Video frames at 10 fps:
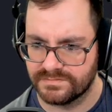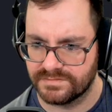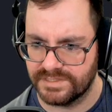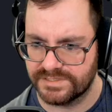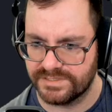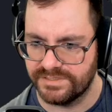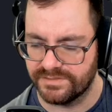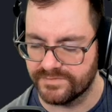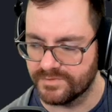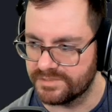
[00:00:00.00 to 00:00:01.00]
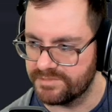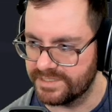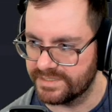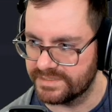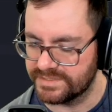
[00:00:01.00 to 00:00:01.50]
I actually don't even want to make
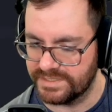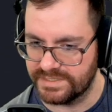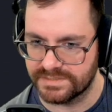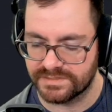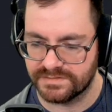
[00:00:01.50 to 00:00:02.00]
that a task.